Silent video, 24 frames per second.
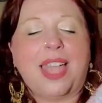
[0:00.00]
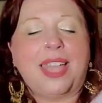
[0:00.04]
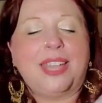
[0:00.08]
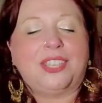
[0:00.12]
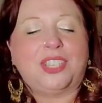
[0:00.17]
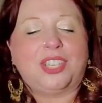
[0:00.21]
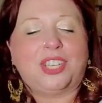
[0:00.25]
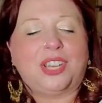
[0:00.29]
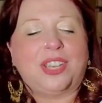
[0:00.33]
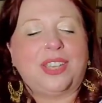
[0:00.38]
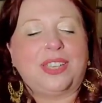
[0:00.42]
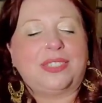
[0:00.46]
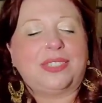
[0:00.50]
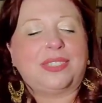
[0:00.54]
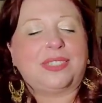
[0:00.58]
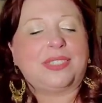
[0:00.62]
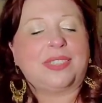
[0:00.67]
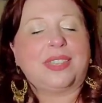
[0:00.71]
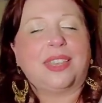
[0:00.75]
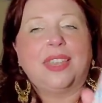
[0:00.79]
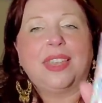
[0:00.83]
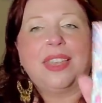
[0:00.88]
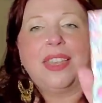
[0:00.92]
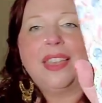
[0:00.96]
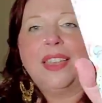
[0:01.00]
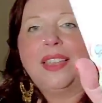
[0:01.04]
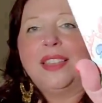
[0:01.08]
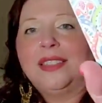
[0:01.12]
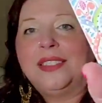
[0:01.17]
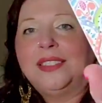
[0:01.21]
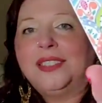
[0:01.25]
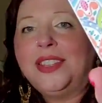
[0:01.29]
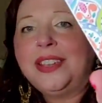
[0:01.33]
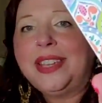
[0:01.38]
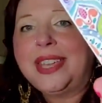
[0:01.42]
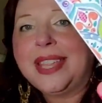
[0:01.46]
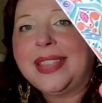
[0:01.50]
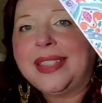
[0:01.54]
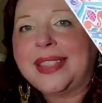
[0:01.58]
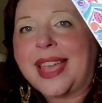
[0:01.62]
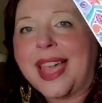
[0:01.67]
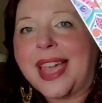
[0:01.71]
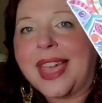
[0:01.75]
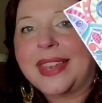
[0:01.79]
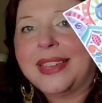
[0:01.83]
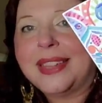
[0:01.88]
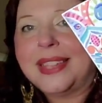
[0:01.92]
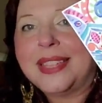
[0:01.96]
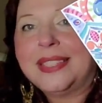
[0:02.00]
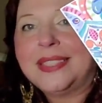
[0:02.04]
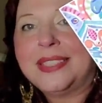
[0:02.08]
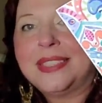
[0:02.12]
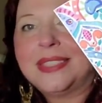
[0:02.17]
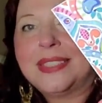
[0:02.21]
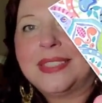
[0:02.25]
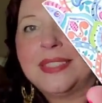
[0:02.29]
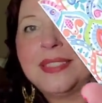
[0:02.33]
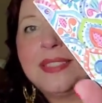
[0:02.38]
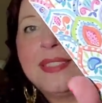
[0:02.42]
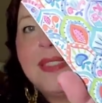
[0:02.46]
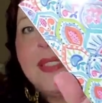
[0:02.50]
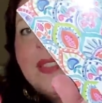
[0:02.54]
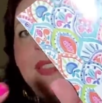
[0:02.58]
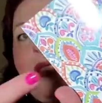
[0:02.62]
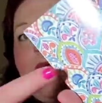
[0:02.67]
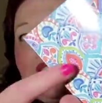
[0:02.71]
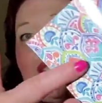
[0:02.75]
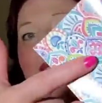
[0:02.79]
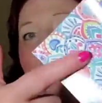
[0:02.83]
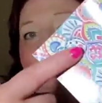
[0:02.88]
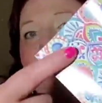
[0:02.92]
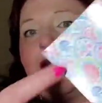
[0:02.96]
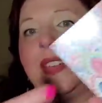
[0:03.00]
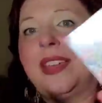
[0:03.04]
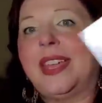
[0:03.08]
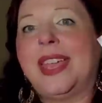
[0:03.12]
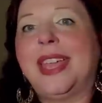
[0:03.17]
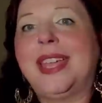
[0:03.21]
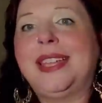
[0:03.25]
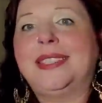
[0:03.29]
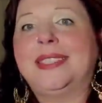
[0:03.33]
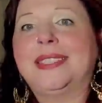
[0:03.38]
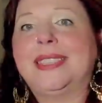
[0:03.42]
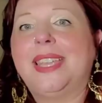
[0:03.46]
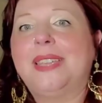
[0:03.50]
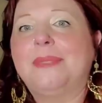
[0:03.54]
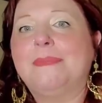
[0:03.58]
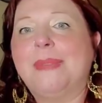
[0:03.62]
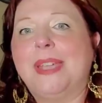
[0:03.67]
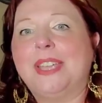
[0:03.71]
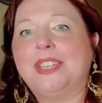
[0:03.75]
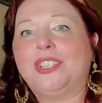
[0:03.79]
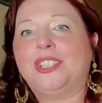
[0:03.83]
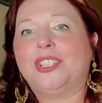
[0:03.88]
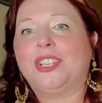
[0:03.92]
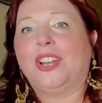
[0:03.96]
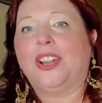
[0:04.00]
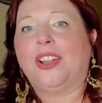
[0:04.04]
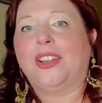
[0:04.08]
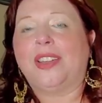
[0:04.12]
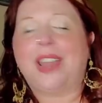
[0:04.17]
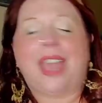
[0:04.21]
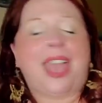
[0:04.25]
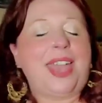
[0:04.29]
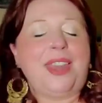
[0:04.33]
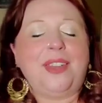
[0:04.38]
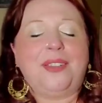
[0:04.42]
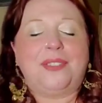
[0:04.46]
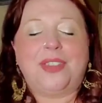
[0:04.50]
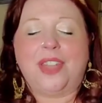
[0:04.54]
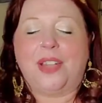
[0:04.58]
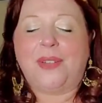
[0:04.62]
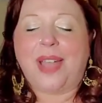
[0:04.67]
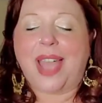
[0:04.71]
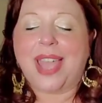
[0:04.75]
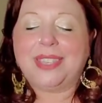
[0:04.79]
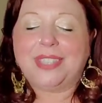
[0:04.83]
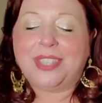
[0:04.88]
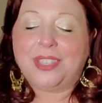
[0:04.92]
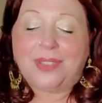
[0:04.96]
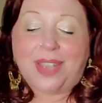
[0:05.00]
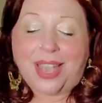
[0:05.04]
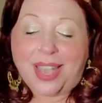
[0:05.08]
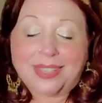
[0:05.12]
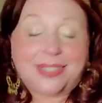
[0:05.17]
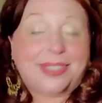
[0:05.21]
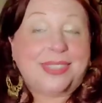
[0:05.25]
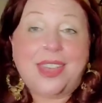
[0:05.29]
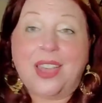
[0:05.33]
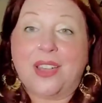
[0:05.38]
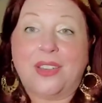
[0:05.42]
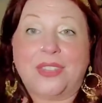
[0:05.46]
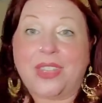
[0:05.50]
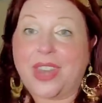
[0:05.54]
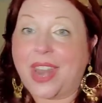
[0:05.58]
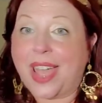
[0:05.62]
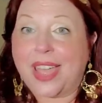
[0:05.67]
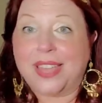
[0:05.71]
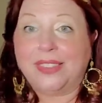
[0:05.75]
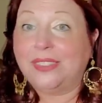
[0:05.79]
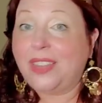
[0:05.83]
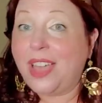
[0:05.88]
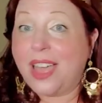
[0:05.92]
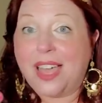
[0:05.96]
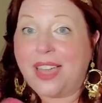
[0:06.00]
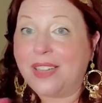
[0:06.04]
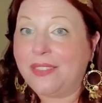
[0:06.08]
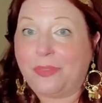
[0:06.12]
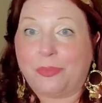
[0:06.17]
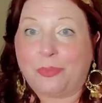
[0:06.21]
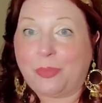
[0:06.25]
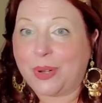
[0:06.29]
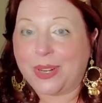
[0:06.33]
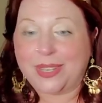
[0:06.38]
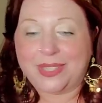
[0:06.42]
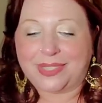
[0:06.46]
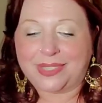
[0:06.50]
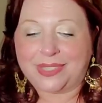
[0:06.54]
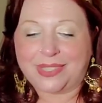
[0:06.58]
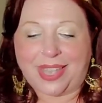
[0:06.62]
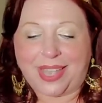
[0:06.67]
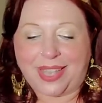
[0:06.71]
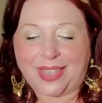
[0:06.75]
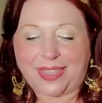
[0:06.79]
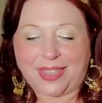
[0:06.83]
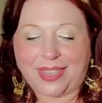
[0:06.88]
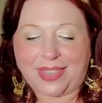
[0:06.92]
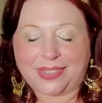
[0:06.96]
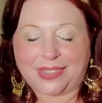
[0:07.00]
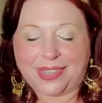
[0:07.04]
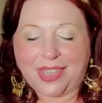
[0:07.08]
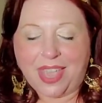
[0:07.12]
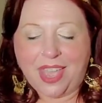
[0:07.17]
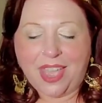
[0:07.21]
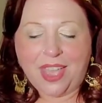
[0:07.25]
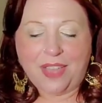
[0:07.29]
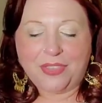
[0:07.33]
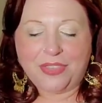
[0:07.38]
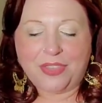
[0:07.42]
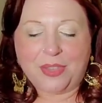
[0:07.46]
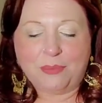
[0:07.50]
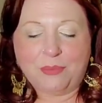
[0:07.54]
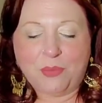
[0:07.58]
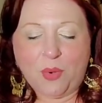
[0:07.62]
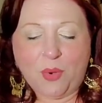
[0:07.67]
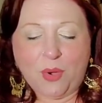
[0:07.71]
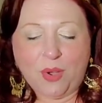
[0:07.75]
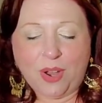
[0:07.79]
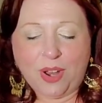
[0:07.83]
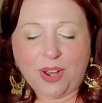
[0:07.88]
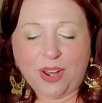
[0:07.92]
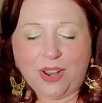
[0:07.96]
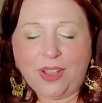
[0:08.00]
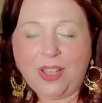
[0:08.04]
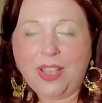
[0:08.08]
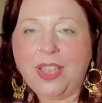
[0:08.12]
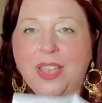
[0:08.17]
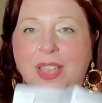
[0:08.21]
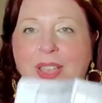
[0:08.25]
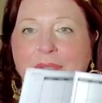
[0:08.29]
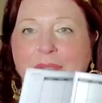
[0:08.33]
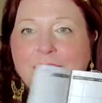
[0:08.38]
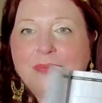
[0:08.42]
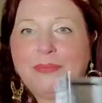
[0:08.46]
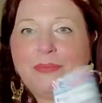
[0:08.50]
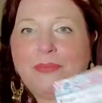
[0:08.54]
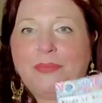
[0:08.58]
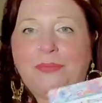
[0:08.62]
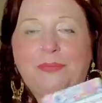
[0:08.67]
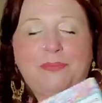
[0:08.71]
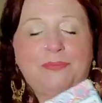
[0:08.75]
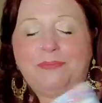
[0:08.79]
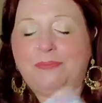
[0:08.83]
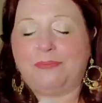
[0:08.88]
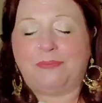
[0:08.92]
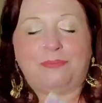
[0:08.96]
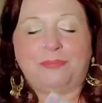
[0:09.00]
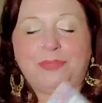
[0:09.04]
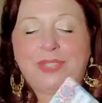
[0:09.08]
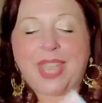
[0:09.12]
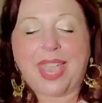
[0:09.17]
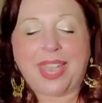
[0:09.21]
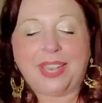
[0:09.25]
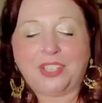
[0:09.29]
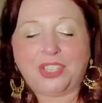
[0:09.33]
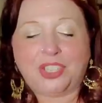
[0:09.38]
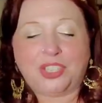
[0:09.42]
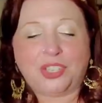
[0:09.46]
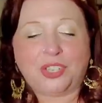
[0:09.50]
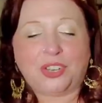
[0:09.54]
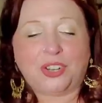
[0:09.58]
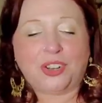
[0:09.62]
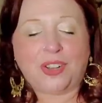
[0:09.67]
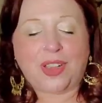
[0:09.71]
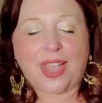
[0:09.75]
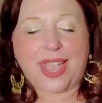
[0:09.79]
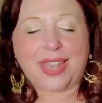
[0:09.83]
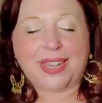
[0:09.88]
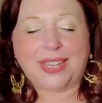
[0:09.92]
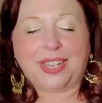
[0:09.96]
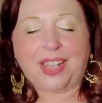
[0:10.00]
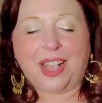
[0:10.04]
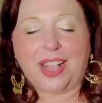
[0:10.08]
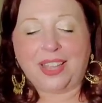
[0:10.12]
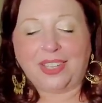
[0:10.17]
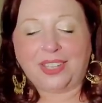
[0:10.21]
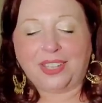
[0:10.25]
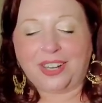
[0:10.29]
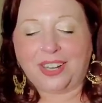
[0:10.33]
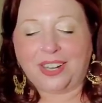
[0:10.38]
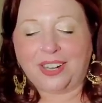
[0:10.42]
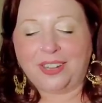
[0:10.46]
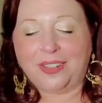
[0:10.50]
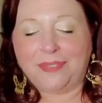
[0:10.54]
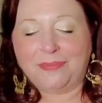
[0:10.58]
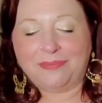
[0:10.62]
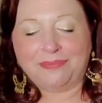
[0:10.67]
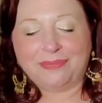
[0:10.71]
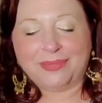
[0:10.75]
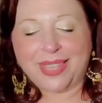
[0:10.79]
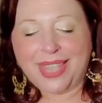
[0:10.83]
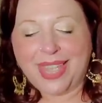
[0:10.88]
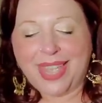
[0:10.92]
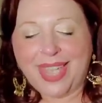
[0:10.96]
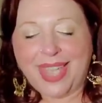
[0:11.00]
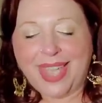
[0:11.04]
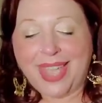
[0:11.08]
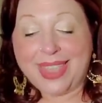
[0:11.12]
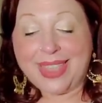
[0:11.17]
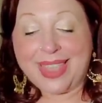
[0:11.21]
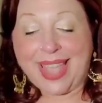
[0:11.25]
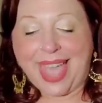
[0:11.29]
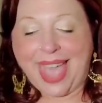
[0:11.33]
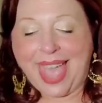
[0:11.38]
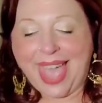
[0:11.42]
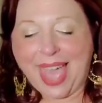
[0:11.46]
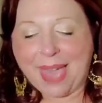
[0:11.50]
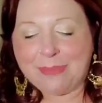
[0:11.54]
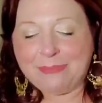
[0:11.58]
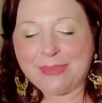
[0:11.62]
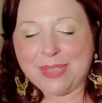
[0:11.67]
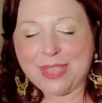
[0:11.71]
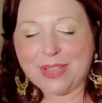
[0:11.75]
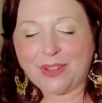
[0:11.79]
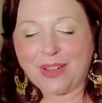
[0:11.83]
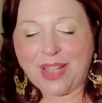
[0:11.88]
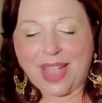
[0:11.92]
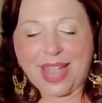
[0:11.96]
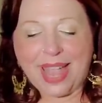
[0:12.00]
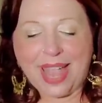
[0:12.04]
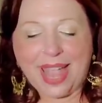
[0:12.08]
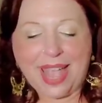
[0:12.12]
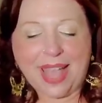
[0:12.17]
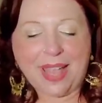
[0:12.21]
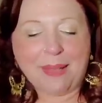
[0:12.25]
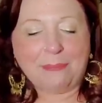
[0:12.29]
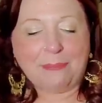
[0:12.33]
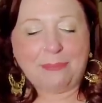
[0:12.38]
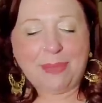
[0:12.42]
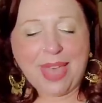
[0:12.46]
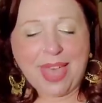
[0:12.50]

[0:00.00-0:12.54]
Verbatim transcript: I just, look at that. It's it's like my shirt. I don't know. I, you guys know that I love prints like this. The more texture and color, the happier I am.